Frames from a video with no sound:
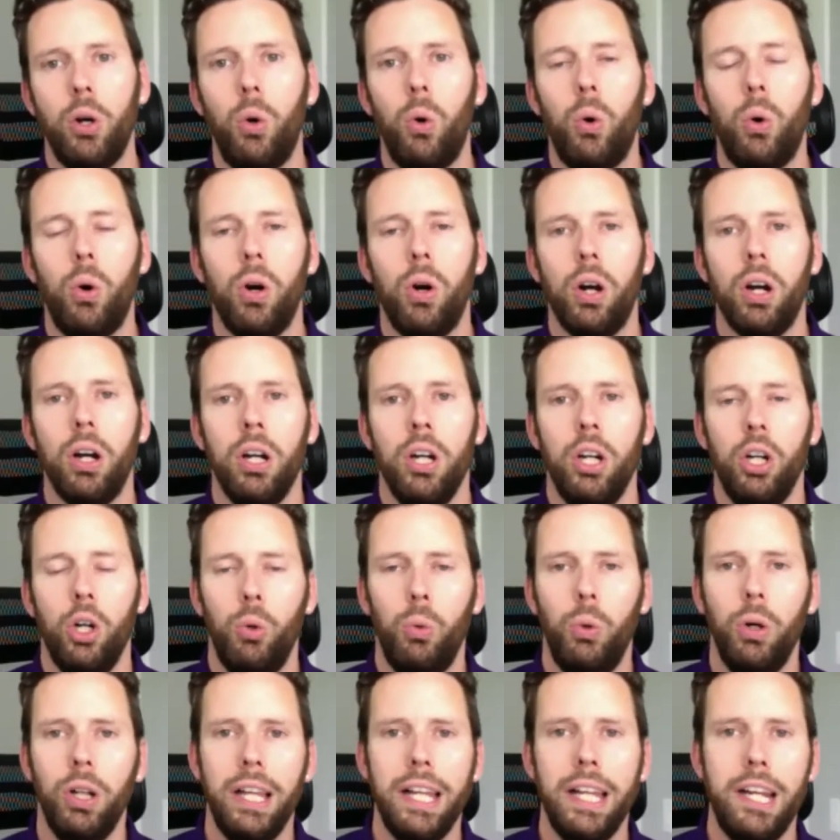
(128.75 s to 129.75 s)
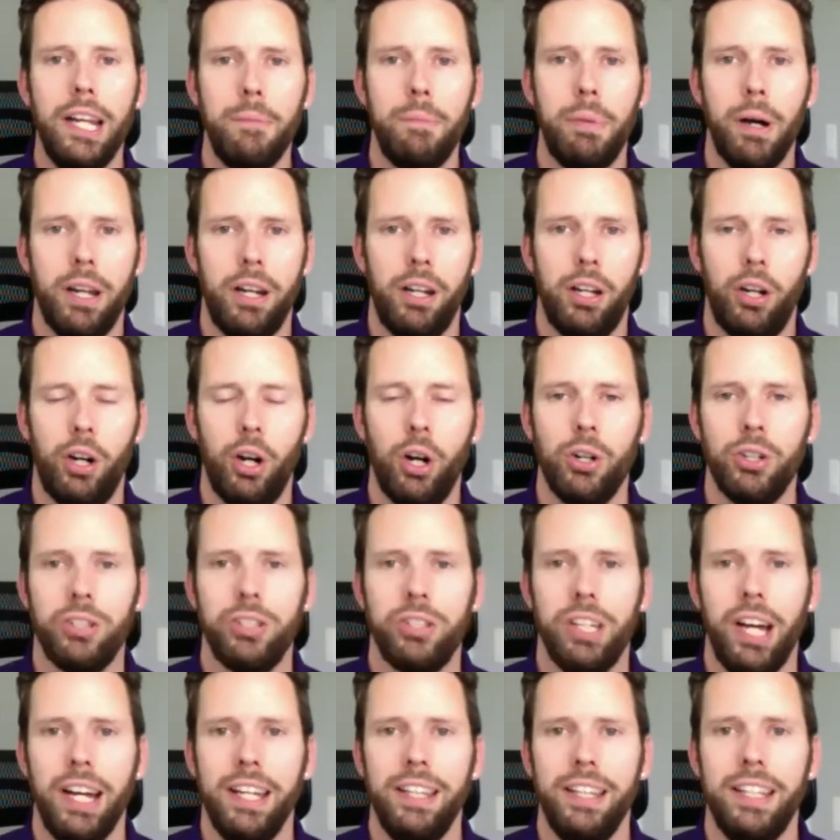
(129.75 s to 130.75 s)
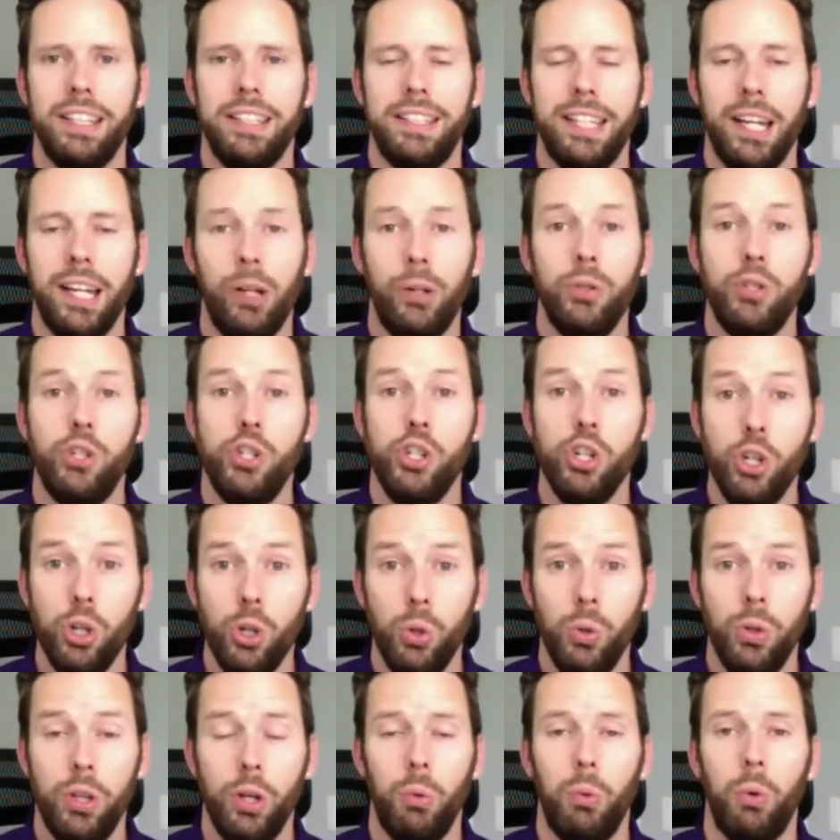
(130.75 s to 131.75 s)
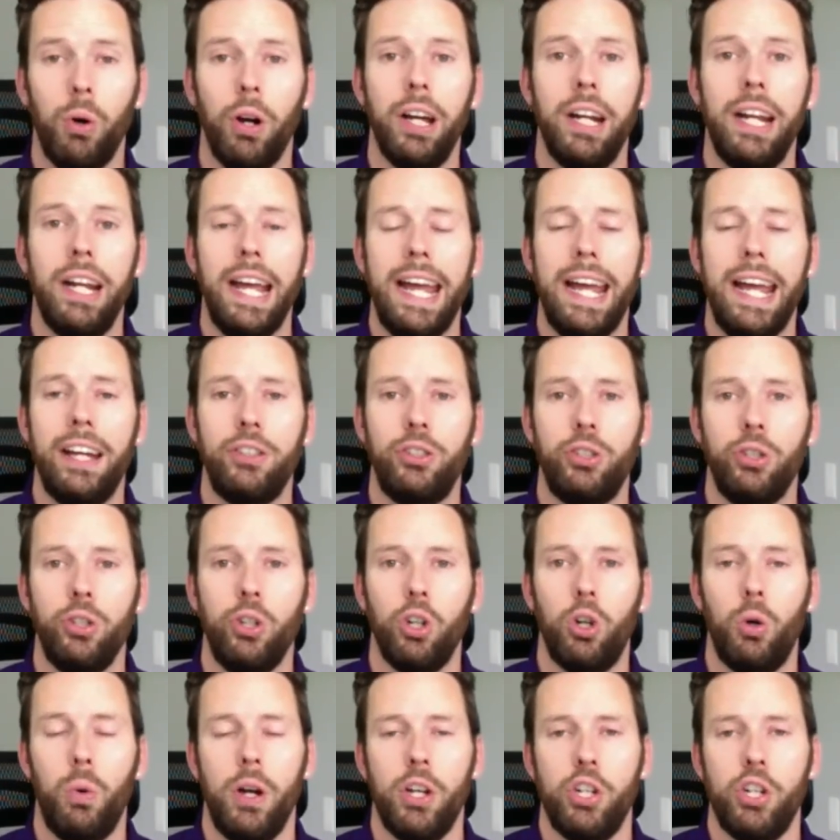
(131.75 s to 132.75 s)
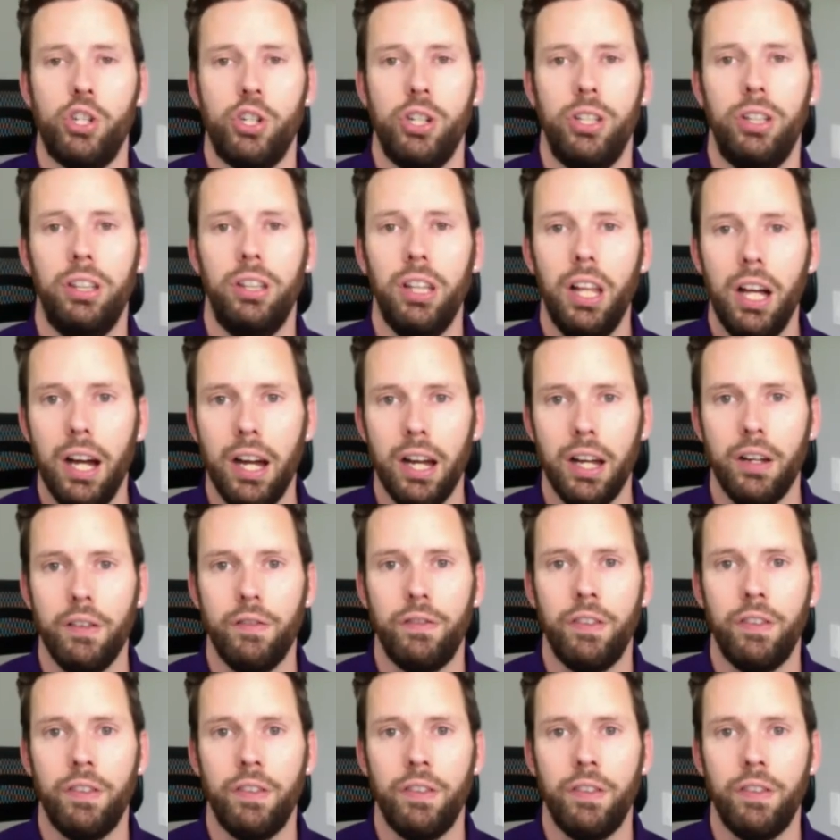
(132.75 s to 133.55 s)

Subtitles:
or we'll hit a button on our side that tells you that we're going to answer your question live.